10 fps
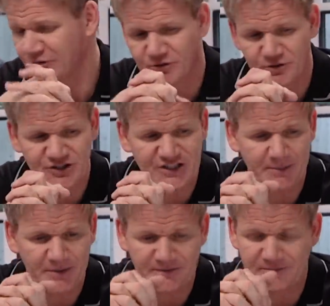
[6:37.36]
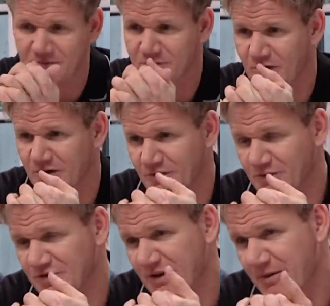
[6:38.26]
you're stubborn. What are
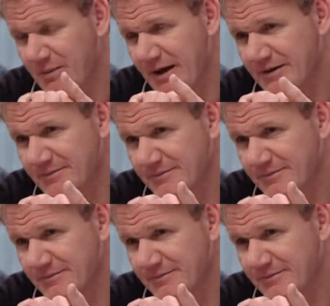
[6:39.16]
you stubborn about?